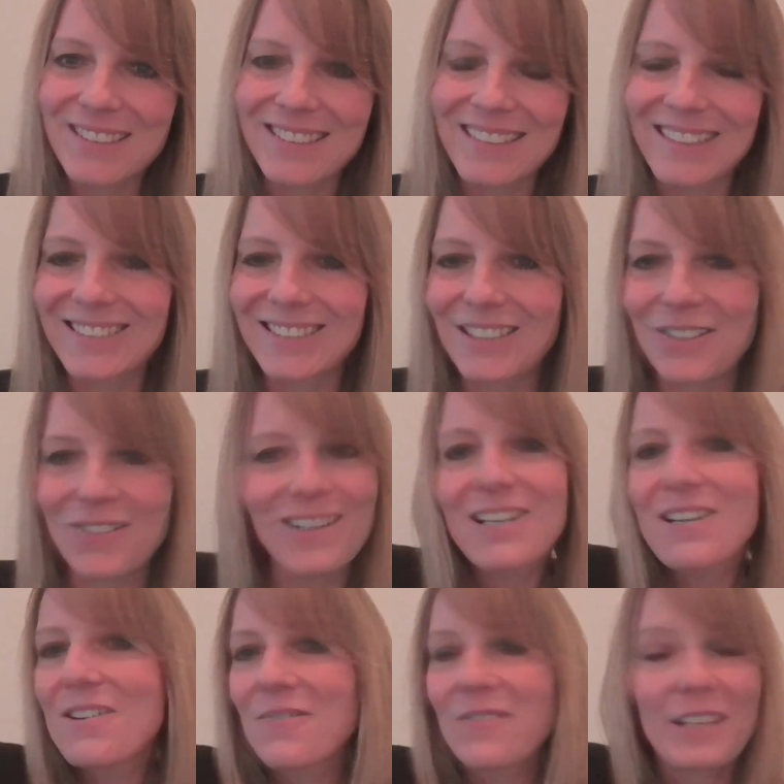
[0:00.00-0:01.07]
business. So
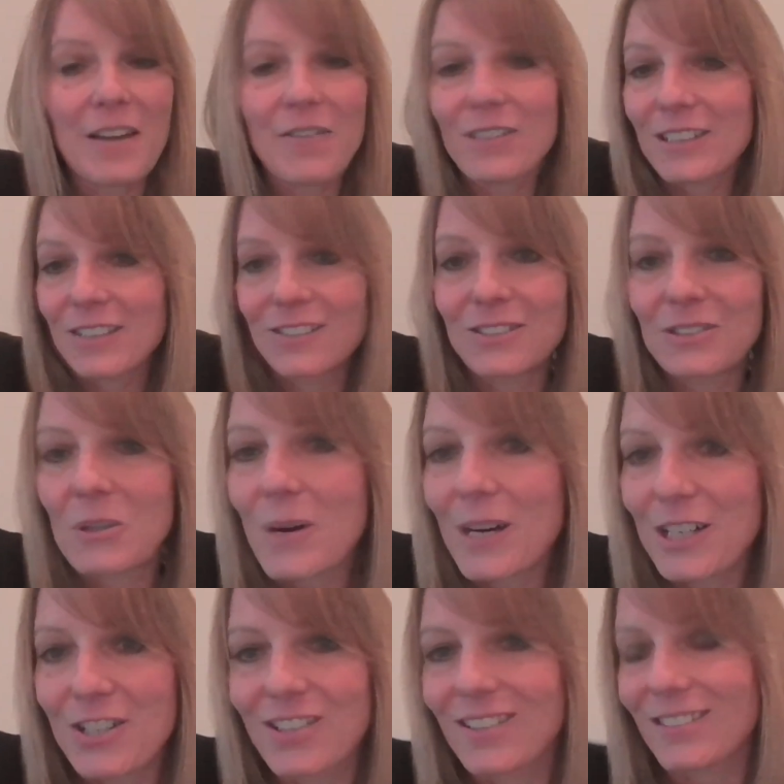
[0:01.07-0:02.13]
whenever there is a
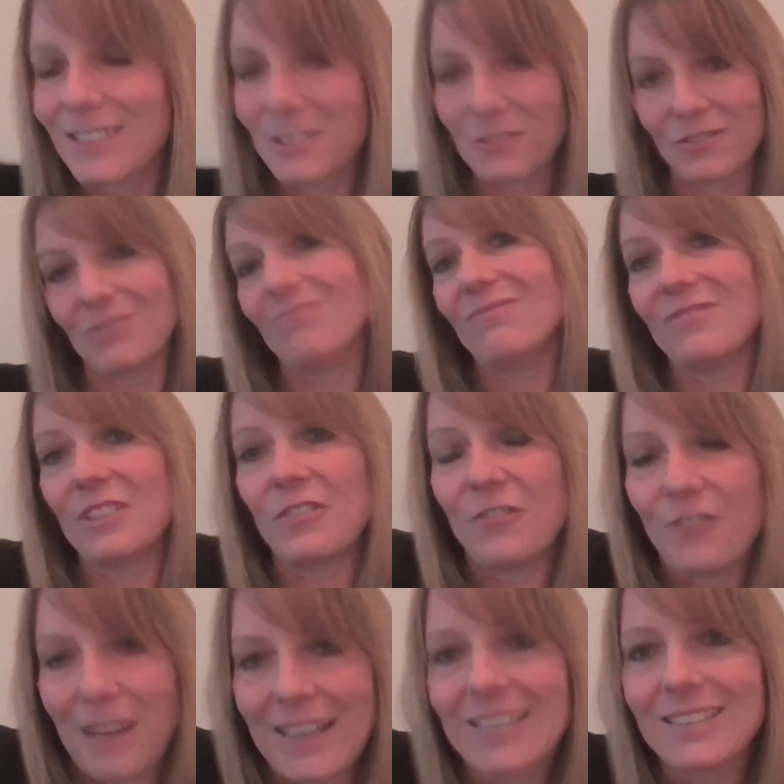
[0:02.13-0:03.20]
question, you will
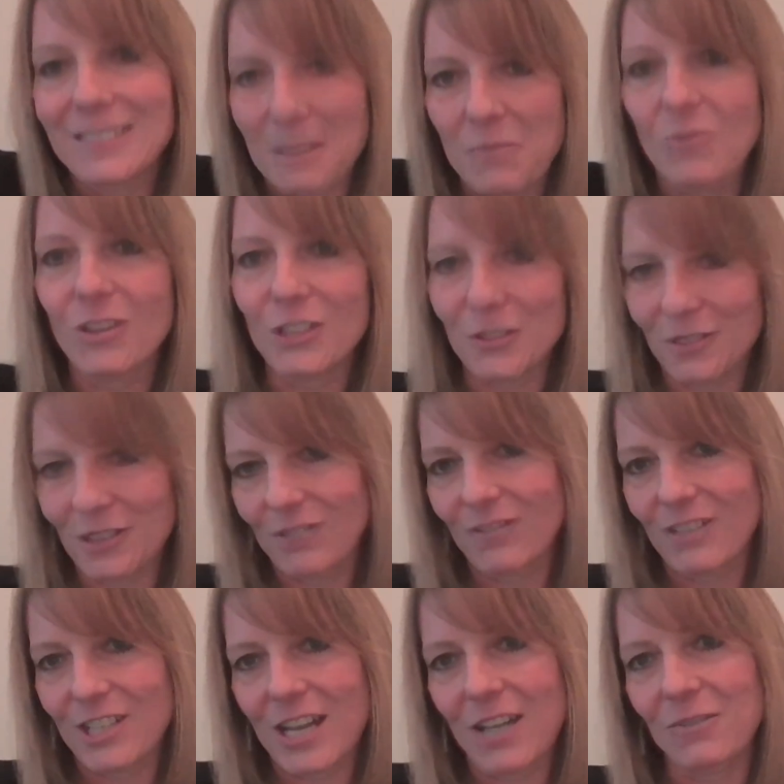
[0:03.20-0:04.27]
find someone you can
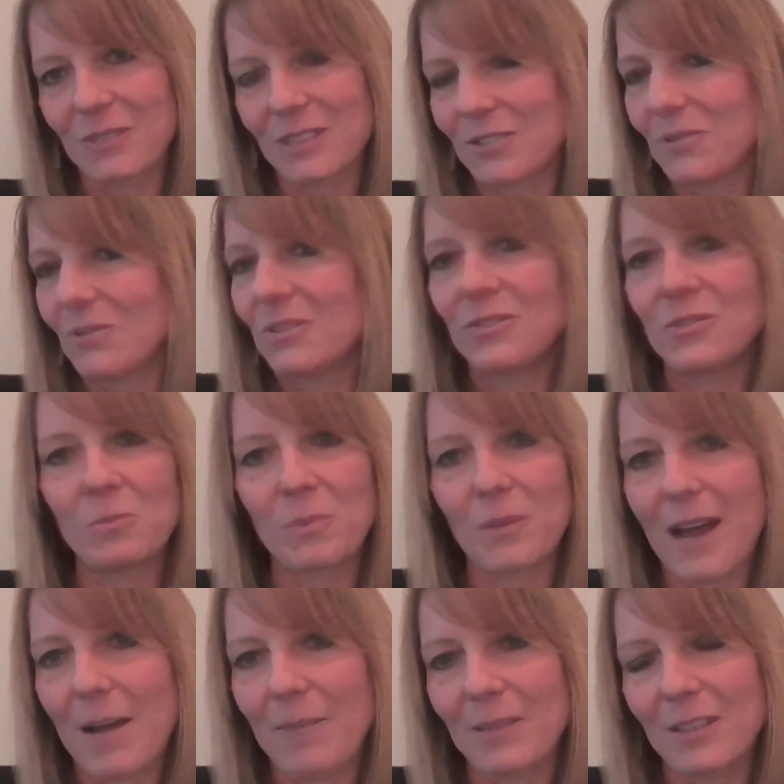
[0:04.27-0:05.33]
reach out with who is super
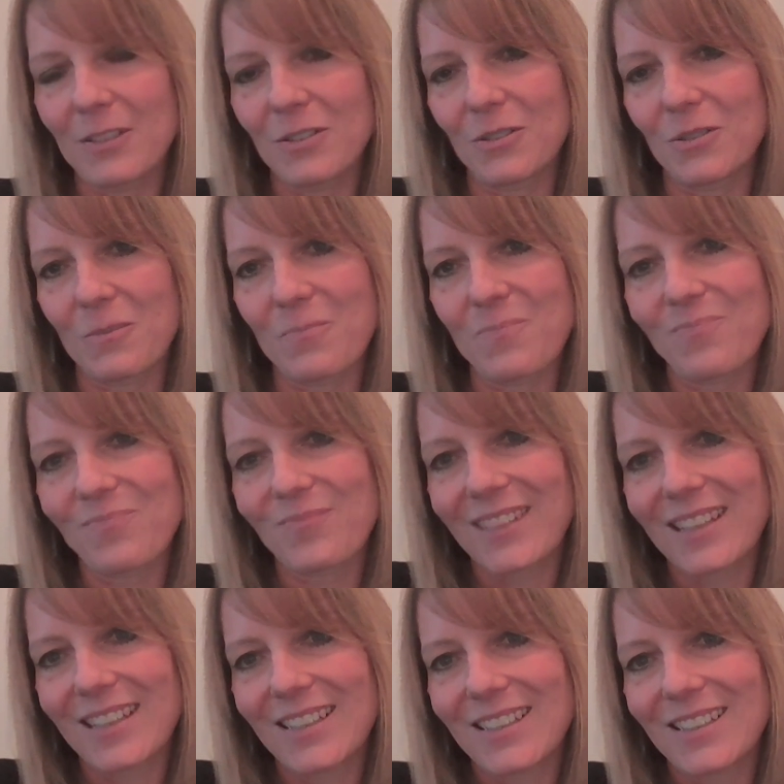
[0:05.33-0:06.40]
happy
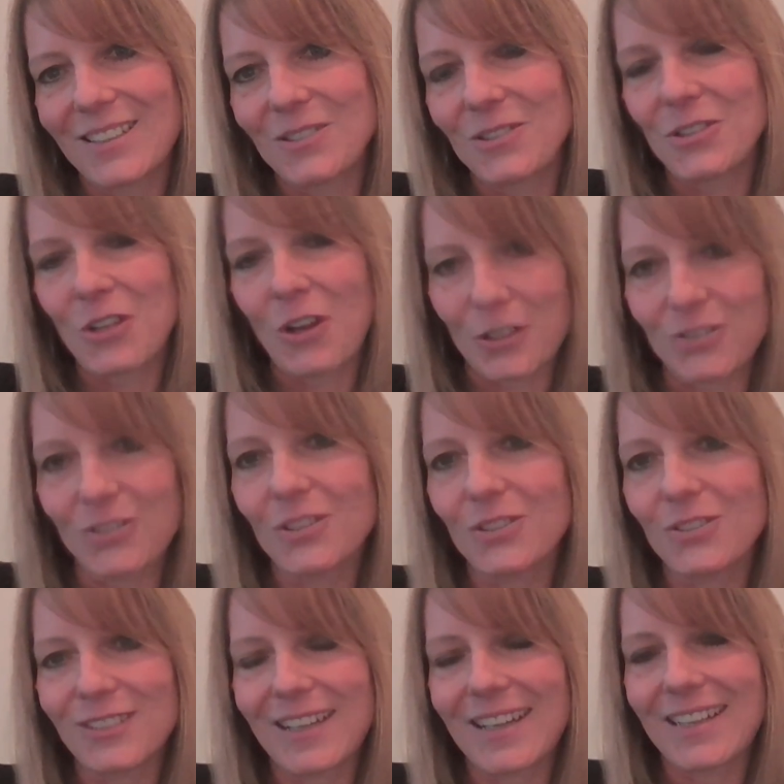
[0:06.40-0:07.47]
to talk to
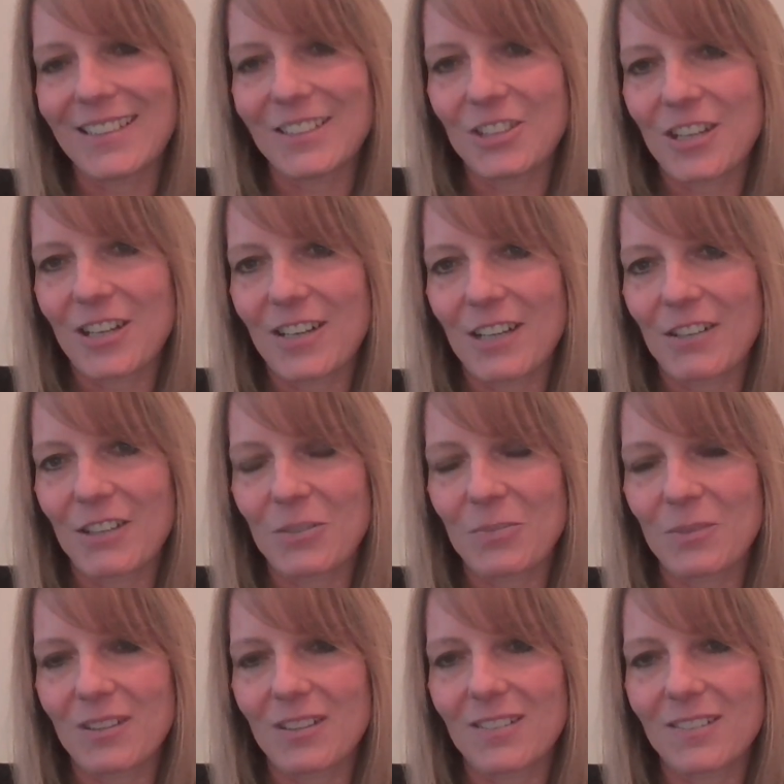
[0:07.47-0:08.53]
you and share their
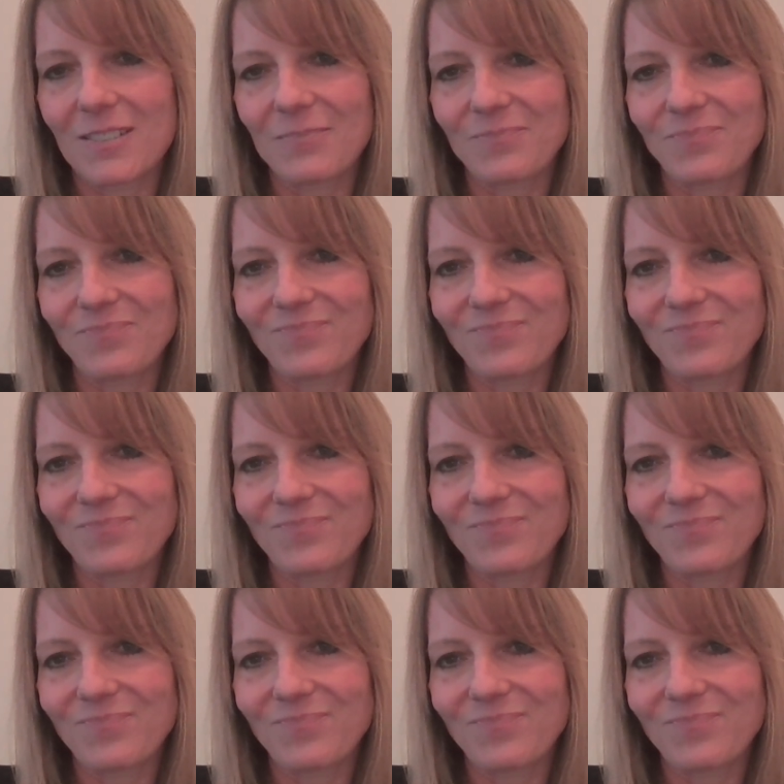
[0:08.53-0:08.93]
experience.